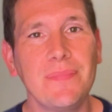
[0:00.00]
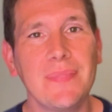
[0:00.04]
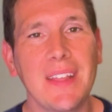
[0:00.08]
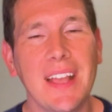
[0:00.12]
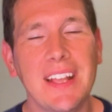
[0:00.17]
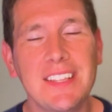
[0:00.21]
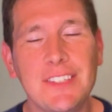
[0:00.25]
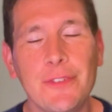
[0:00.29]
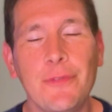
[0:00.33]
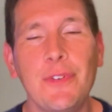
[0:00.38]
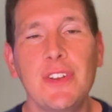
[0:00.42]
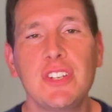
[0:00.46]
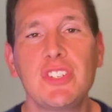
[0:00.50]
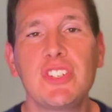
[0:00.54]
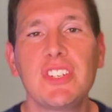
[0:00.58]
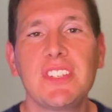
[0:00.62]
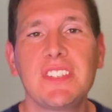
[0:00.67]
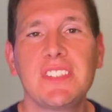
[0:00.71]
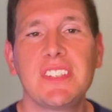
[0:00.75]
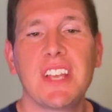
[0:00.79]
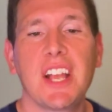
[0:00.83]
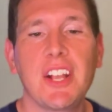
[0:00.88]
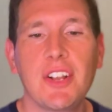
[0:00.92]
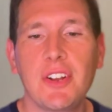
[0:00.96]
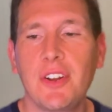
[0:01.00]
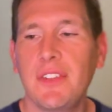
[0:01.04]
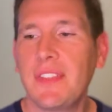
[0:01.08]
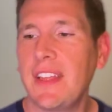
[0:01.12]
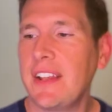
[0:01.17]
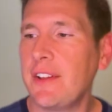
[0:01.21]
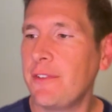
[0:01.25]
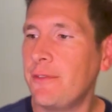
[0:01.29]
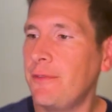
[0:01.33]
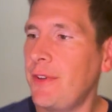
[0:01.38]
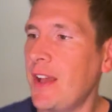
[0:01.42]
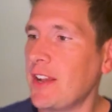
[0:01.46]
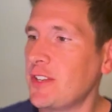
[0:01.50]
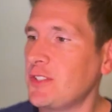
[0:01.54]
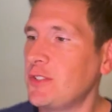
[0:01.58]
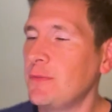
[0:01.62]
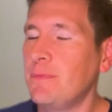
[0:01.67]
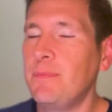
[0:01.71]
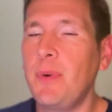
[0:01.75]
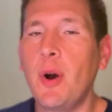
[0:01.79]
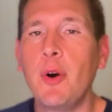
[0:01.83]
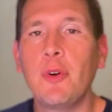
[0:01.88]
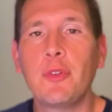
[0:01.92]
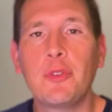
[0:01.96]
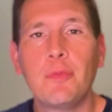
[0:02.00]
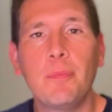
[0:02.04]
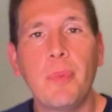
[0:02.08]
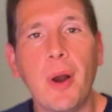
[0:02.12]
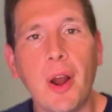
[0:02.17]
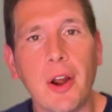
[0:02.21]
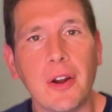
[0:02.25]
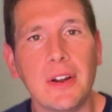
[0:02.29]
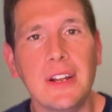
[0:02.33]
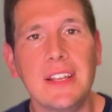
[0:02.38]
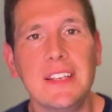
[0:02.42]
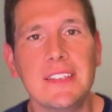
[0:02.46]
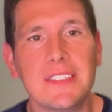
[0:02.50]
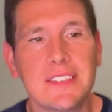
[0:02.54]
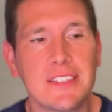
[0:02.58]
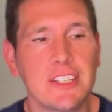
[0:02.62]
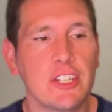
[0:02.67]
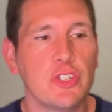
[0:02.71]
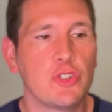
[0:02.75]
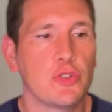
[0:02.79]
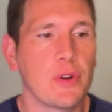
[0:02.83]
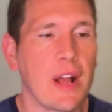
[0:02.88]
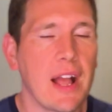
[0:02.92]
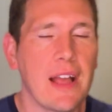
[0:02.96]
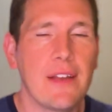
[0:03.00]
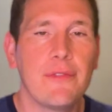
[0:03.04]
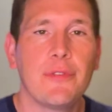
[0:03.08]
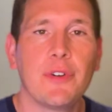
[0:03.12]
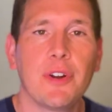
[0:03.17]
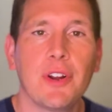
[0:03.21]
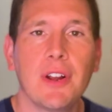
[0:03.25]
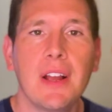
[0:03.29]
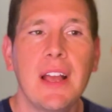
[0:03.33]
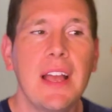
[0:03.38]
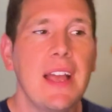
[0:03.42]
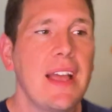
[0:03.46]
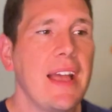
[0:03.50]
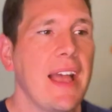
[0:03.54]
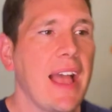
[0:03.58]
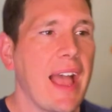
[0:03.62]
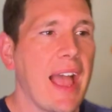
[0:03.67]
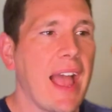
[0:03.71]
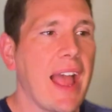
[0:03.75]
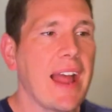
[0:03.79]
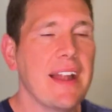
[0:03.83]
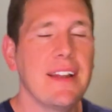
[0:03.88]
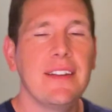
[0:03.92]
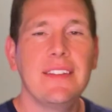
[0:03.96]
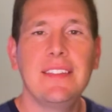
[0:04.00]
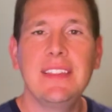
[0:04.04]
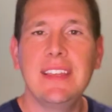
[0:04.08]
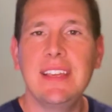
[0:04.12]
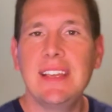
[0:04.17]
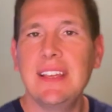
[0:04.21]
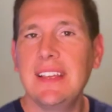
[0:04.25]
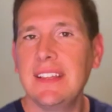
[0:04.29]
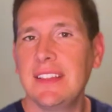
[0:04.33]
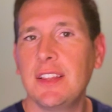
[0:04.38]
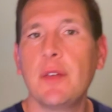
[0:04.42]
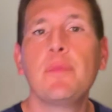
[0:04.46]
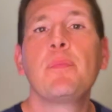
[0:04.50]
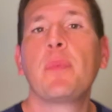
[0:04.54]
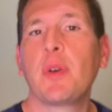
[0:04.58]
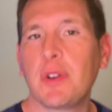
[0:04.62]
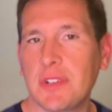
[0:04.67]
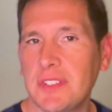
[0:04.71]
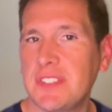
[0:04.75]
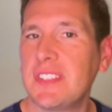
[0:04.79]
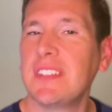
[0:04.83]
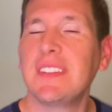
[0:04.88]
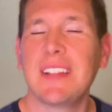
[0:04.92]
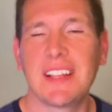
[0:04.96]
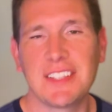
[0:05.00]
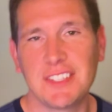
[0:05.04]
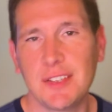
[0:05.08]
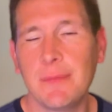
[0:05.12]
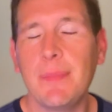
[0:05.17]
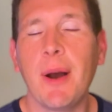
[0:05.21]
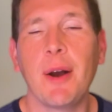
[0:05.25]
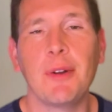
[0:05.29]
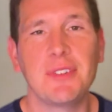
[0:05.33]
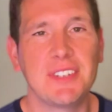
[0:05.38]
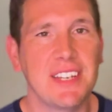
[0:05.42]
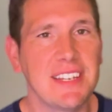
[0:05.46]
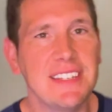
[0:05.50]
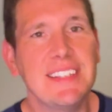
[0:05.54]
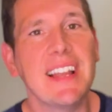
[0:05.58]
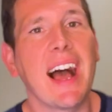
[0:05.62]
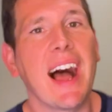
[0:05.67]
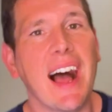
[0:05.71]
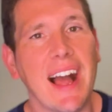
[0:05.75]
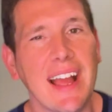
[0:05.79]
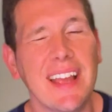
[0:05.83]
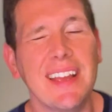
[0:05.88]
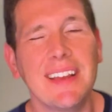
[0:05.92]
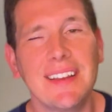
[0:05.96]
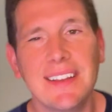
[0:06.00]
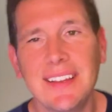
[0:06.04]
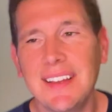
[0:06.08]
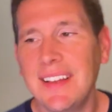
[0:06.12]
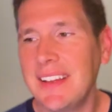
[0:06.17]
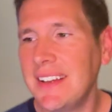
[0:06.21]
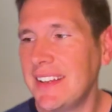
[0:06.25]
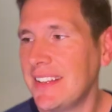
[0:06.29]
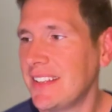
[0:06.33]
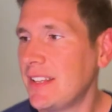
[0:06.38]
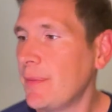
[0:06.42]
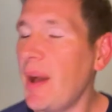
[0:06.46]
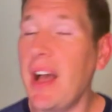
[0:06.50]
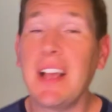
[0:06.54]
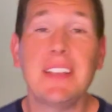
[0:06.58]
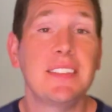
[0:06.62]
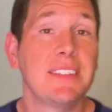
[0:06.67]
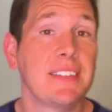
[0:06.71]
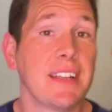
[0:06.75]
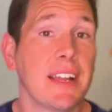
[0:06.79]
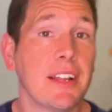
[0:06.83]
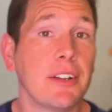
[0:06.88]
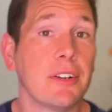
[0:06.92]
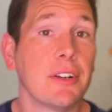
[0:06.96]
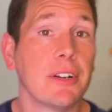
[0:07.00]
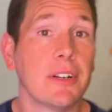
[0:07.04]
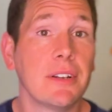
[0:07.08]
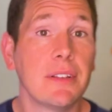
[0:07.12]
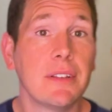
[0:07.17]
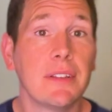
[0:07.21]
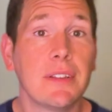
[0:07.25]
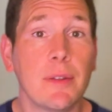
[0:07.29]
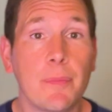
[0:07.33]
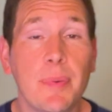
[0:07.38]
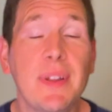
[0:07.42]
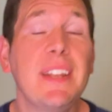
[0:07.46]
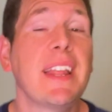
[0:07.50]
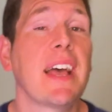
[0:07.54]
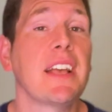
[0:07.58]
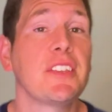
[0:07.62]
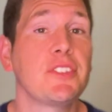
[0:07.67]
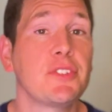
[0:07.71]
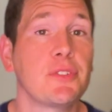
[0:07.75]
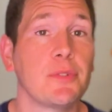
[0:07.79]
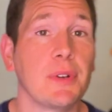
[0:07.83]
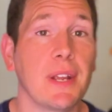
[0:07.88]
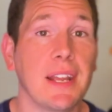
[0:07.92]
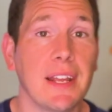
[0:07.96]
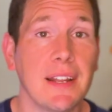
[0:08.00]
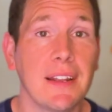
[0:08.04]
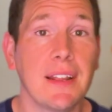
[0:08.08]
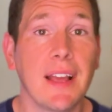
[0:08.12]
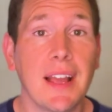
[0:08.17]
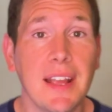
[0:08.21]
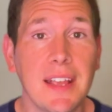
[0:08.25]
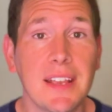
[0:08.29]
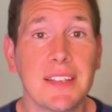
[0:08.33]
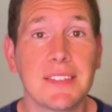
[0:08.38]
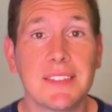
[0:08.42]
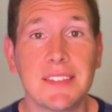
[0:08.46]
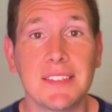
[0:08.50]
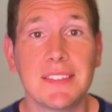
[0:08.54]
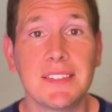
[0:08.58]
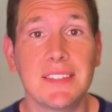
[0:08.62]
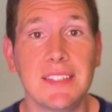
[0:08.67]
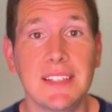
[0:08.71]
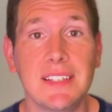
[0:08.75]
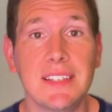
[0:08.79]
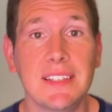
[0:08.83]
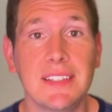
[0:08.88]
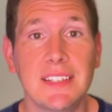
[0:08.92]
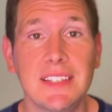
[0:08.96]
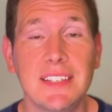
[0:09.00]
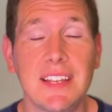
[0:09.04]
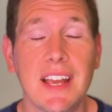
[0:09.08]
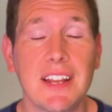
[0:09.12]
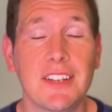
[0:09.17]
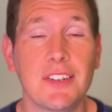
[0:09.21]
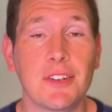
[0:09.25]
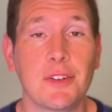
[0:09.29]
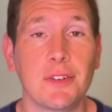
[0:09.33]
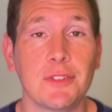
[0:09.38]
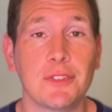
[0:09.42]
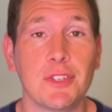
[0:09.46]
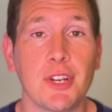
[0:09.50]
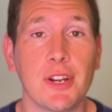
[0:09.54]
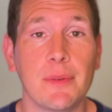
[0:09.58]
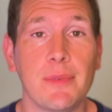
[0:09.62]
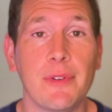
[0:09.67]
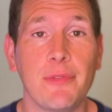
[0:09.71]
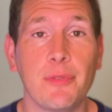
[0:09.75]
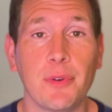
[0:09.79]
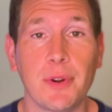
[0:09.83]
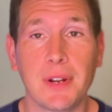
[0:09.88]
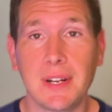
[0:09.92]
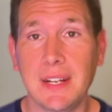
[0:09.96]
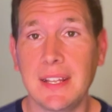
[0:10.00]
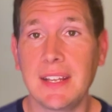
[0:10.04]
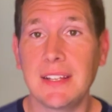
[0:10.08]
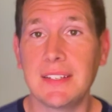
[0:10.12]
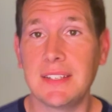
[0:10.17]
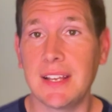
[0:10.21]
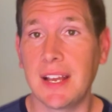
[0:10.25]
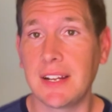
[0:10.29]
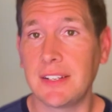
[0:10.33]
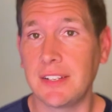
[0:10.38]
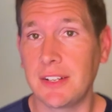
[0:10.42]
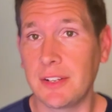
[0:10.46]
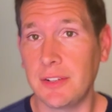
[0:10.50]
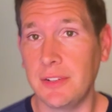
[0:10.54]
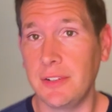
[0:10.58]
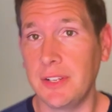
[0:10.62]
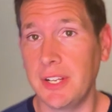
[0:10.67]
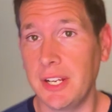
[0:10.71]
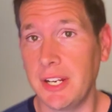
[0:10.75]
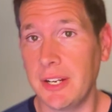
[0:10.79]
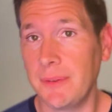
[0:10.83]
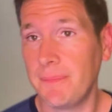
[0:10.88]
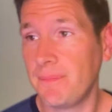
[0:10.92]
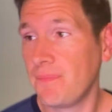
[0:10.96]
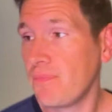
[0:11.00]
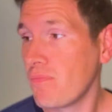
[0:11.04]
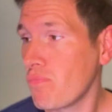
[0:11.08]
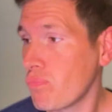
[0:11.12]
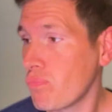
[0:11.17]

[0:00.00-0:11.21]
It's a vicious cycle that affects both parties, the driver and the, the person that's about to die. The bystander, the pedestrian, I guess is the, the technical term if we're going to get technical here.